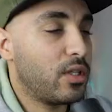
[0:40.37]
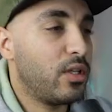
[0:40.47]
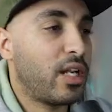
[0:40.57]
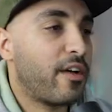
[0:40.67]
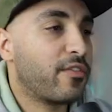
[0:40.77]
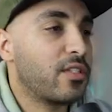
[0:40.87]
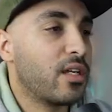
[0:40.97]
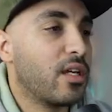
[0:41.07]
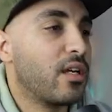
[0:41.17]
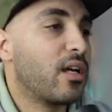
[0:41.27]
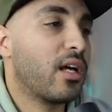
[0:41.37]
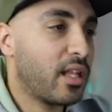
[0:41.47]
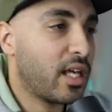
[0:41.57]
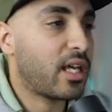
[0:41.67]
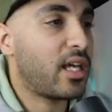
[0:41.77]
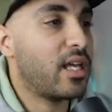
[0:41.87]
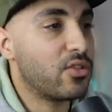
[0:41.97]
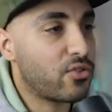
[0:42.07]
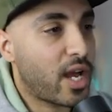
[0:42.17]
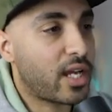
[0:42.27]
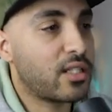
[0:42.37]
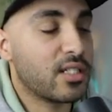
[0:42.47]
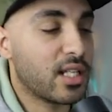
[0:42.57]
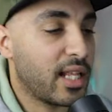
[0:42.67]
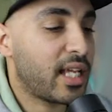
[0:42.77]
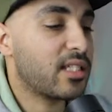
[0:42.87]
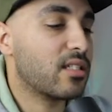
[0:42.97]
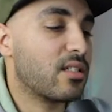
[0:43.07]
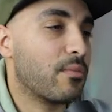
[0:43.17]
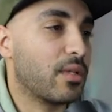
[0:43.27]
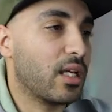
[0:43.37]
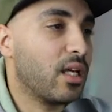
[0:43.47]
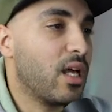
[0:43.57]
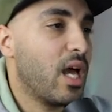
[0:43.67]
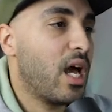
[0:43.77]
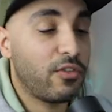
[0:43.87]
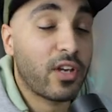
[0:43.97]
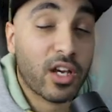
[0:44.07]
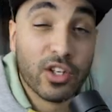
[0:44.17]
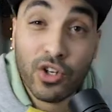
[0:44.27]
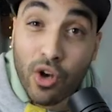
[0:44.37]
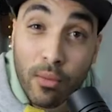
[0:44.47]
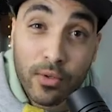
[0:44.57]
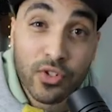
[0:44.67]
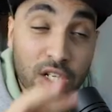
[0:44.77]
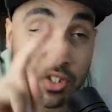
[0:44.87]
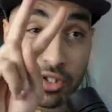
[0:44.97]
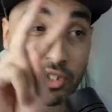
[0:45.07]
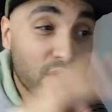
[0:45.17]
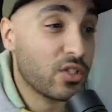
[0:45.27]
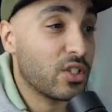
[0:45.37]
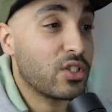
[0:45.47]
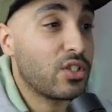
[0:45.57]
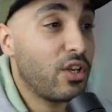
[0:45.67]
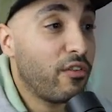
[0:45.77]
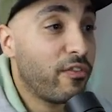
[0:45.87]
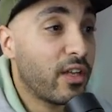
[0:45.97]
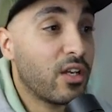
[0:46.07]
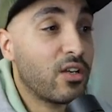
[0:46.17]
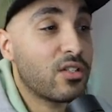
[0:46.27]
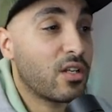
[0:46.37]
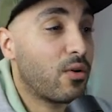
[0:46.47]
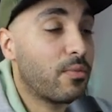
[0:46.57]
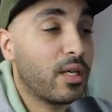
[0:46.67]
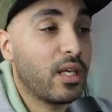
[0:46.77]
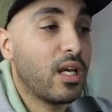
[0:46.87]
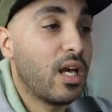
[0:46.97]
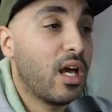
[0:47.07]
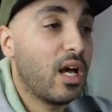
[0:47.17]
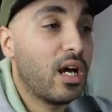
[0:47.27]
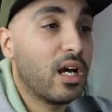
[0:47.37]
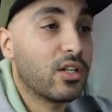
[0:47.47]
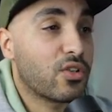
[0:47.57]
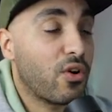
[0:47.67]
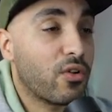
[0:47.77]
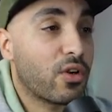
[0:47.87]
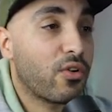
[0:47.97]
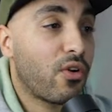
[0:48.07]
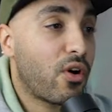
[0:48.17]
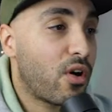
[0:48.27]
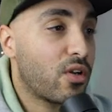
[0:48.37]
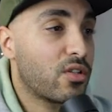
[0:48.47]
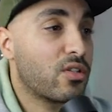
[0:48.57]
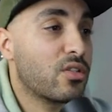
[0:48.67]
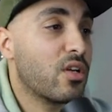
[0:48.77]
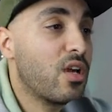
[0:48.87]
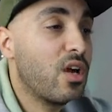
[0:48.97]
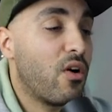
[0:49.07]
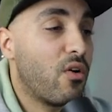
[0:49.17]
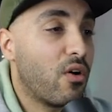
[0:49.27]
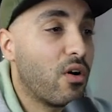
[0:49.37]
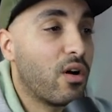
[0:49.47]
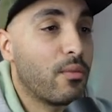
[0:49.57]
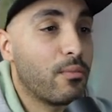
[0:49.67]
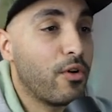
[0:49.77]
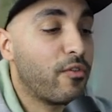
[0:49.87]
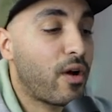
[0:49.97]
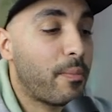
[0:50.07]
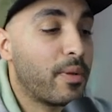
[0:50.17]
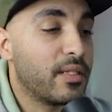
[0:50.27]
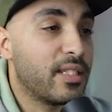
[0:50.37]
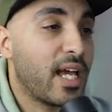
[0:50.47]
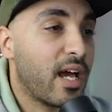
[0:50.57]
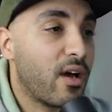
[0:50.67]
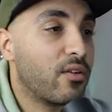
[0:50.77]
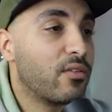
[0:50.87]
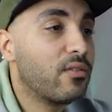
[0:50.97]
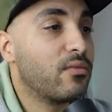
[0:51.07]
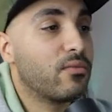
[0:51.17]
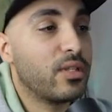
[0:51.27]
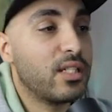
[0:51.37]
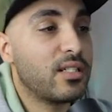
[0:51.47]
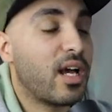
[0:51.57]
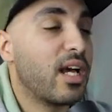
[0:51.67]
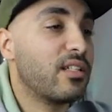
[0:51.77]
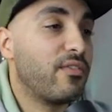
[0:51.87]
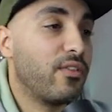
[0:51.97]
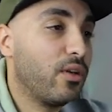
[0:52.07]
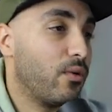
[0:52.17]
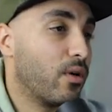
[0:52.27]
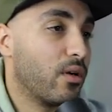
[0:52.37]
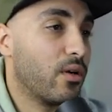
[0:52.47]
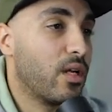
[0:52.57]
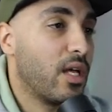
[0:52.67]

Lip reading: you'd have to click and drag to select something. You've got your normal gestures using your 2 fingers. That will be scroll across or move up and down, resize if you were